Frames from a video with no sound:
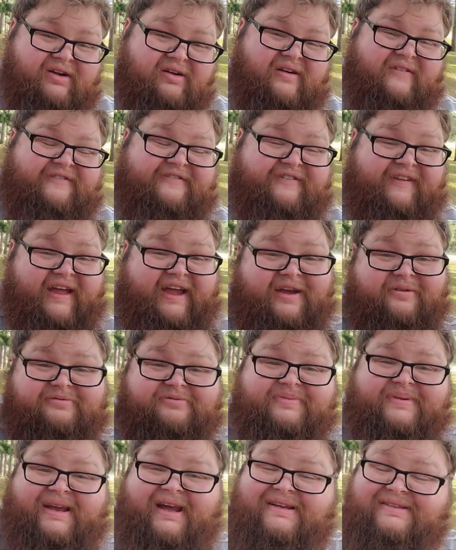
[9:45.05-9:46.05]
of Flames,
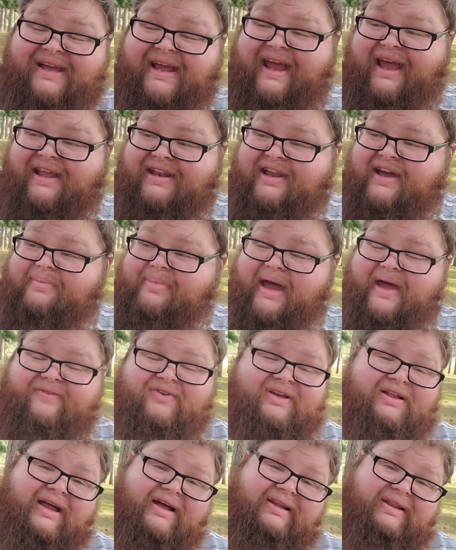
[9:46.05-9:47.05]
because I end up
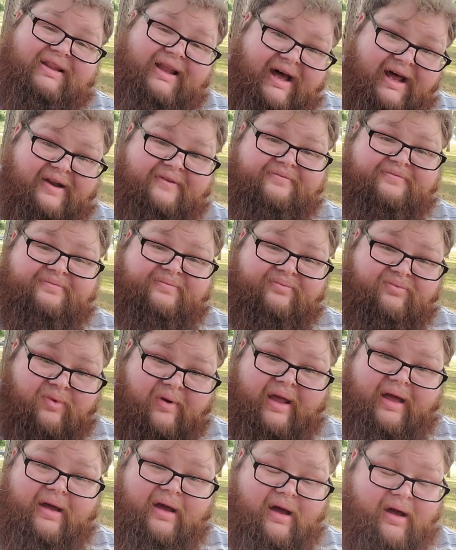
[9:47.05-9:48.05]
having a lot of
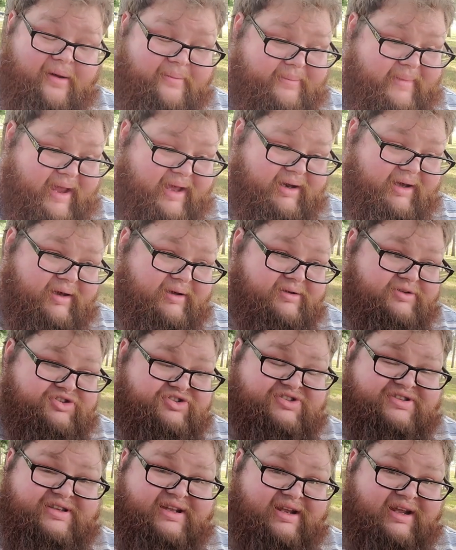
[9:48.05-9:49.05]
mana
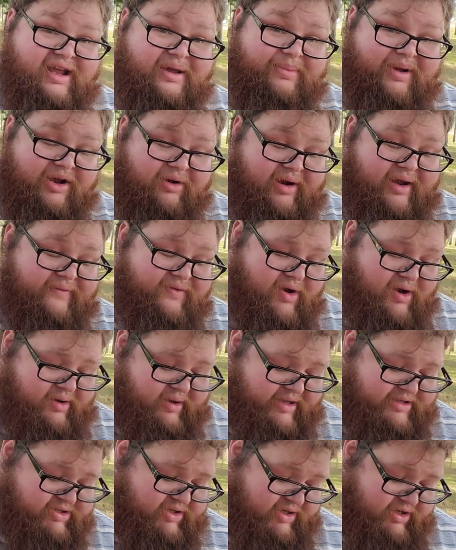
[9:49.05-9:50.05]
just sitting in my graveyard, it's going to